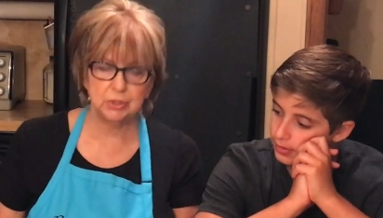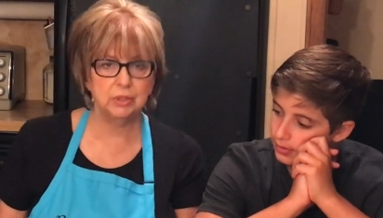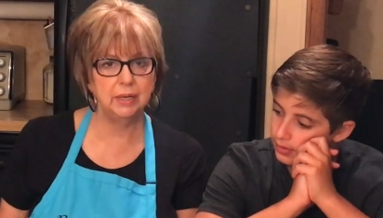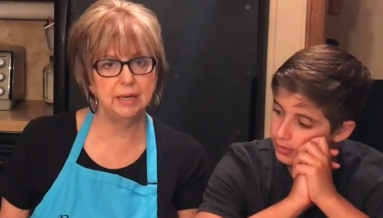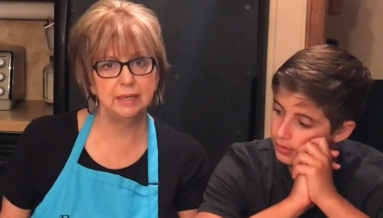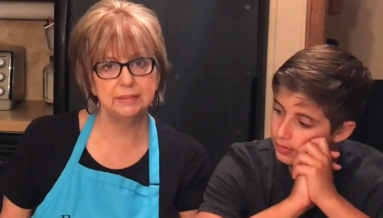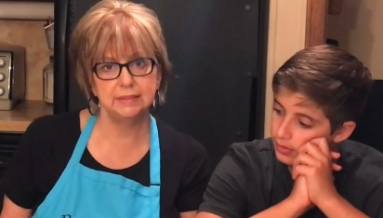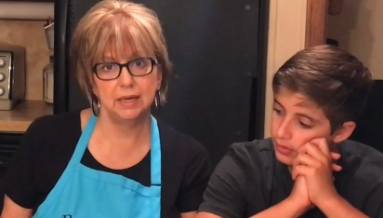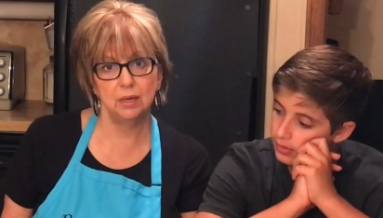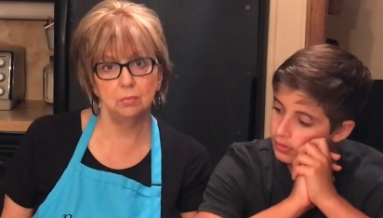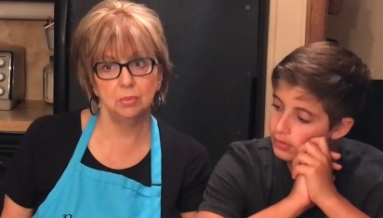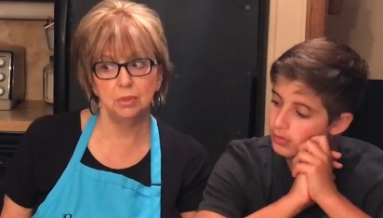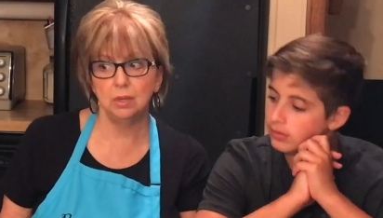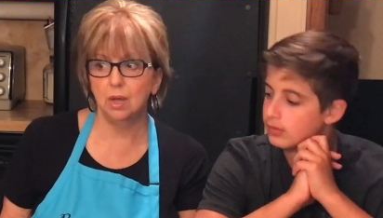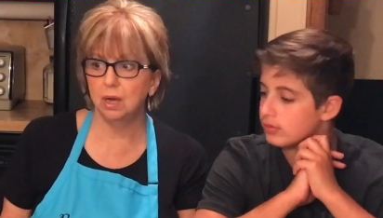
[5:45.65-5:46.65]
Speaker 1: the link down
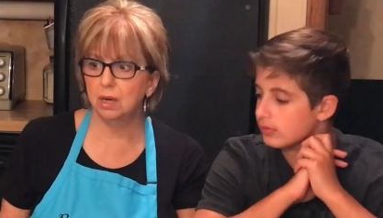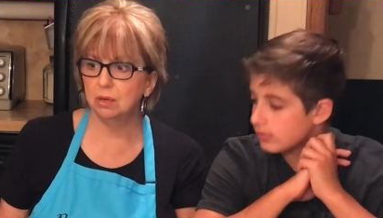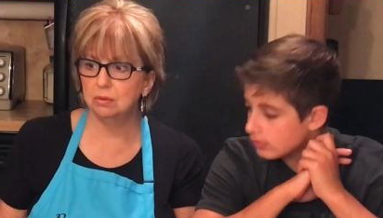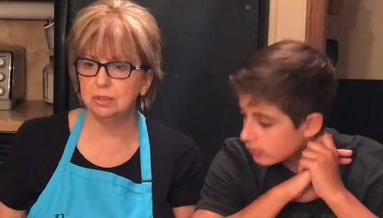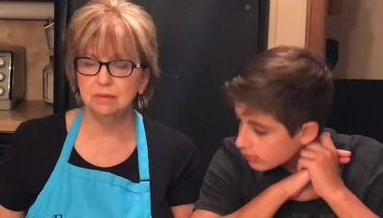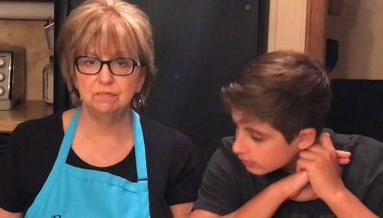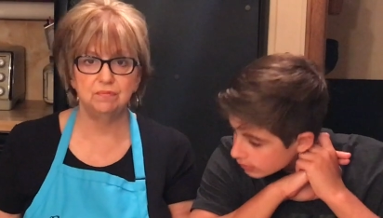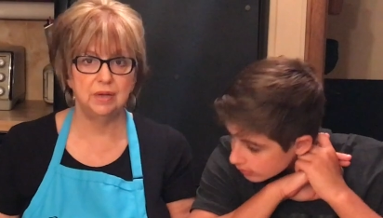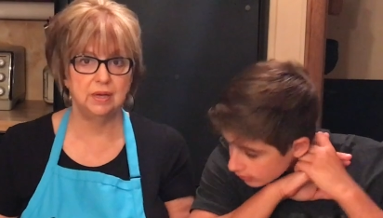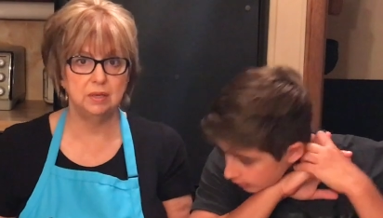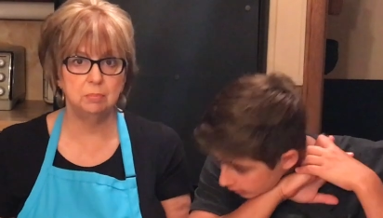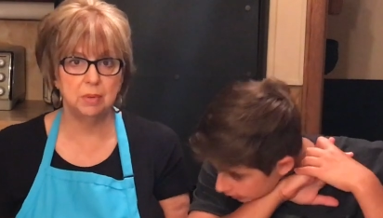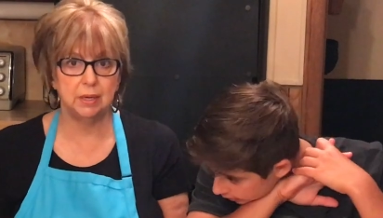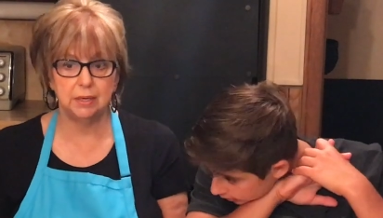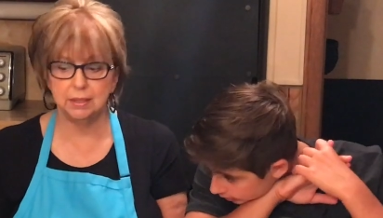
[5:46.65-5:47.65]
below if
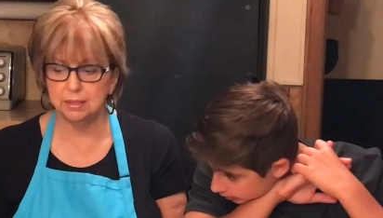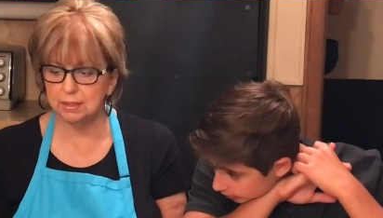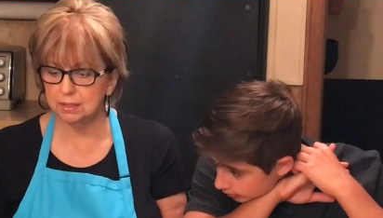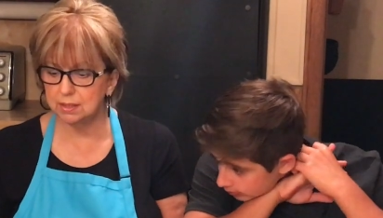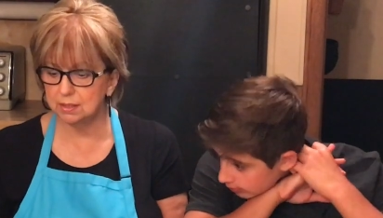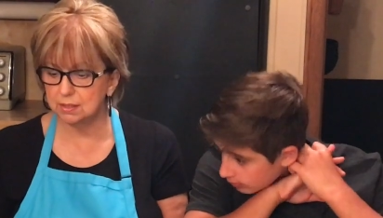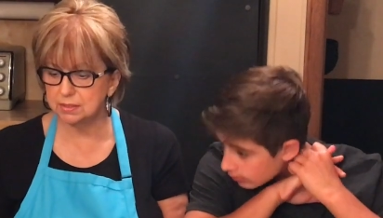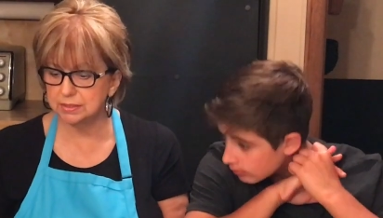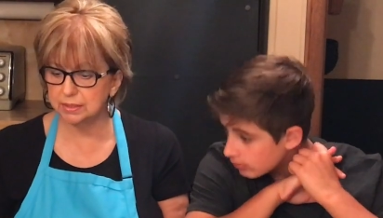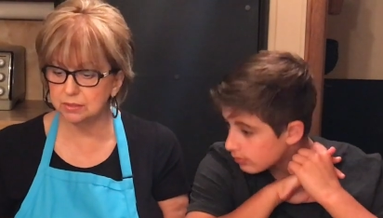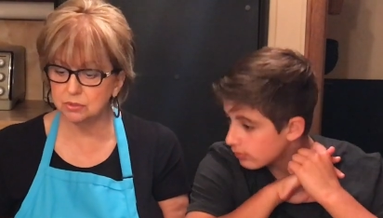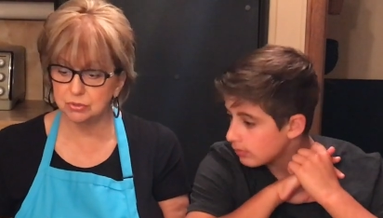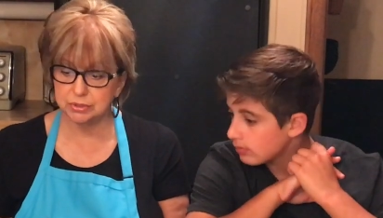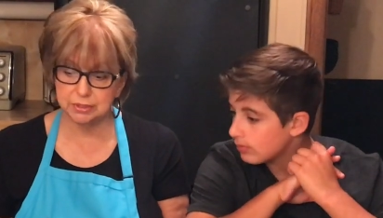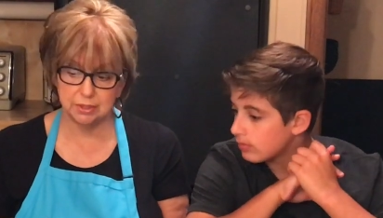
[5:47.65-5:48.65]
anybody is
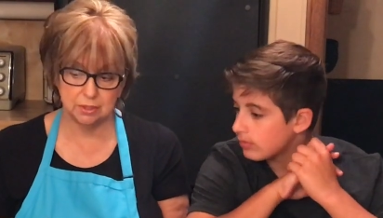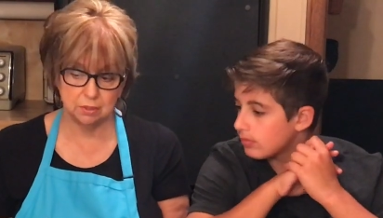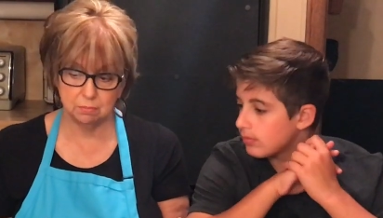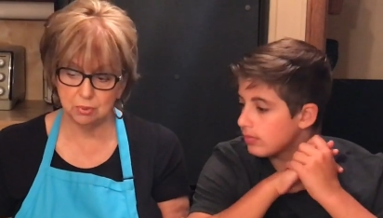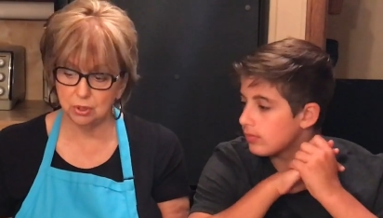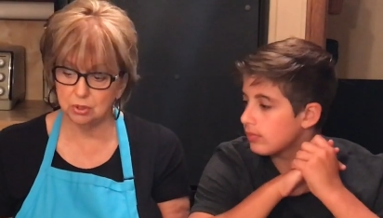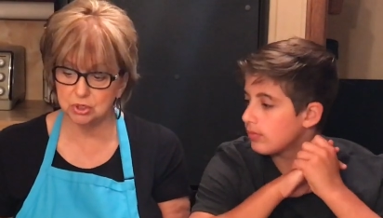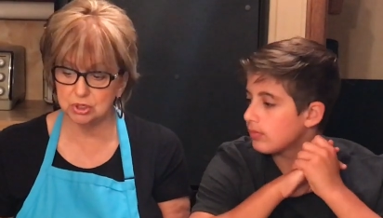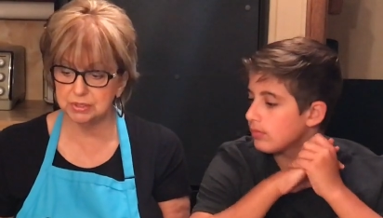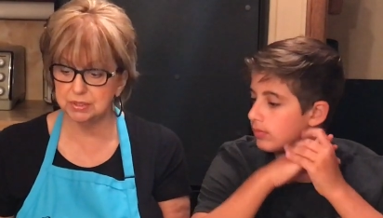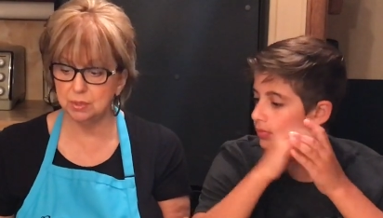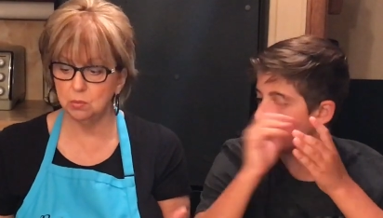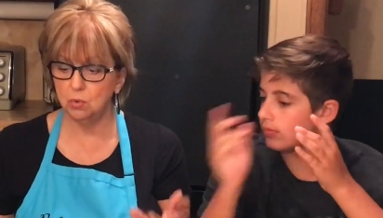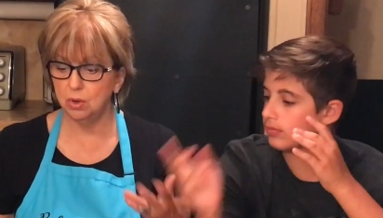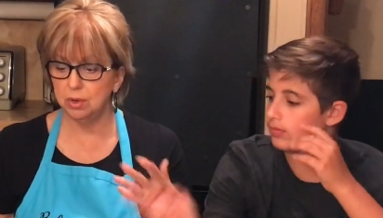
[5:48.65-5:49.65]
interested in
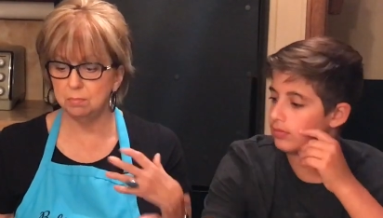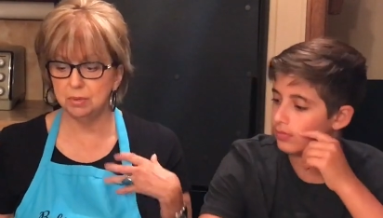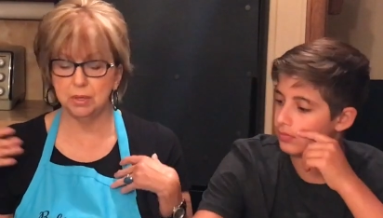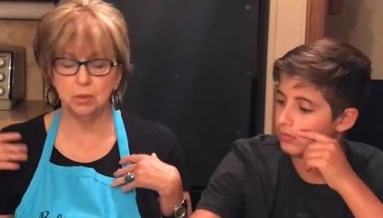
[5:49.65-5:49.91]
purchasing one,